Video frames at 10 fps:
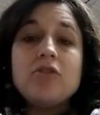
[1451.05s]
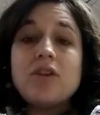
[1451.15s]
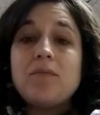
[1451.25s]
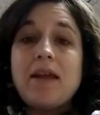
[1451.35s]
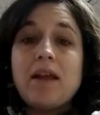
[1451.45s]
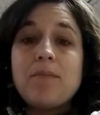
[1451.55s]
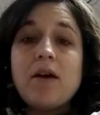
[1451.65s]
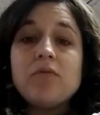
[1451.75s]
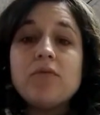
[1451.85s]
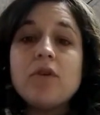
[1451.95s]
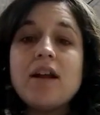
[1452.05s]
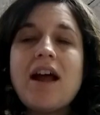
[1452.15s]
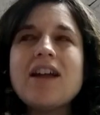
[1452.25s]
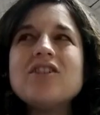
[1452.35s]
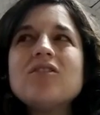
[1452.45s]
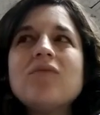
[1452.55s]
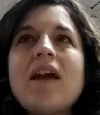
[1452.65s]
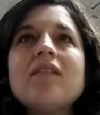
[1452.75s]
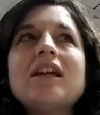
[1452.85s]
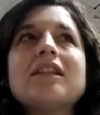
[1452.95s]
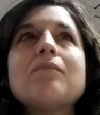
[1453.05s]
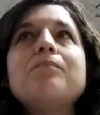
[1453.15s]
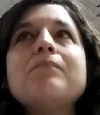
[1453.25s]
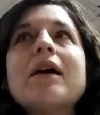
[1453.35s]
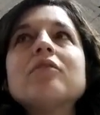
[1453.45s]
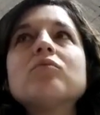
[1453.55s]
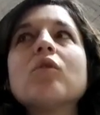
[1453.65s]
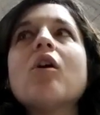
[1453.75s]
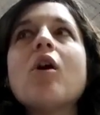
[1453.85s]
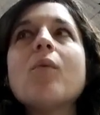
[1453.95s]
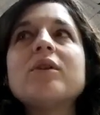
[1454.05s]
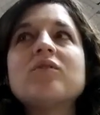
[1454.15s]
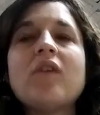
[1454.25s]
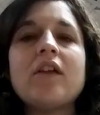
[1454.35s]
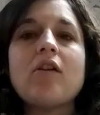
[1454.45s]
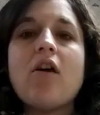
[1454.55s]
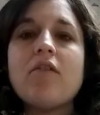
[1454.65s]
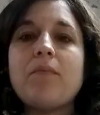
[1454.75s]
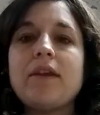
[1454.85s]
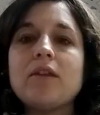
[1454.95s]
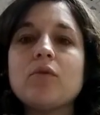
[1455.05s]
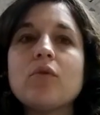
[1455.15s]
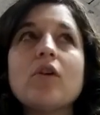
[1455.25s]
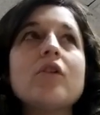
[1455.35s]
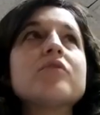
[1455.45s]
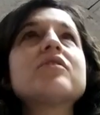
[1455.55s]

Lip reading: You can make a belt for it. I just found like the belts were always falling off my little girls.